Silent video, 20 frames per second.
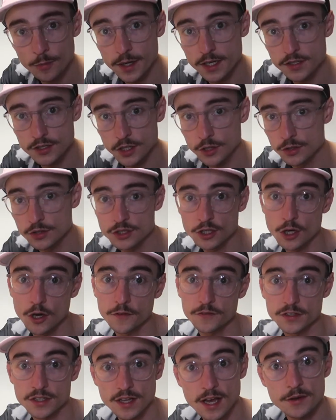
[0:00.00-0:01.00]
bit too
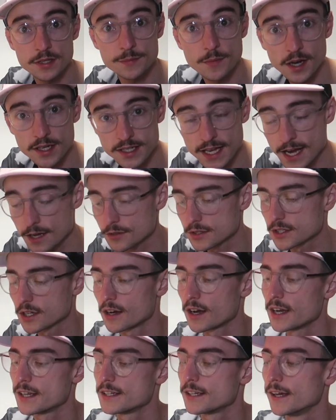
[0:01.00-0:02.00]
soft, so that was my
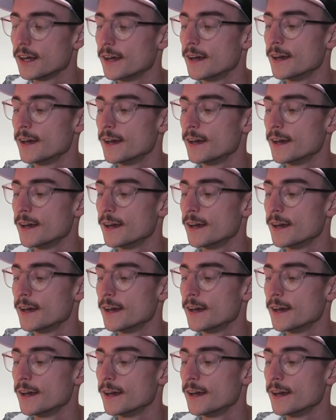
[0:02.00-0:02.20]
downside.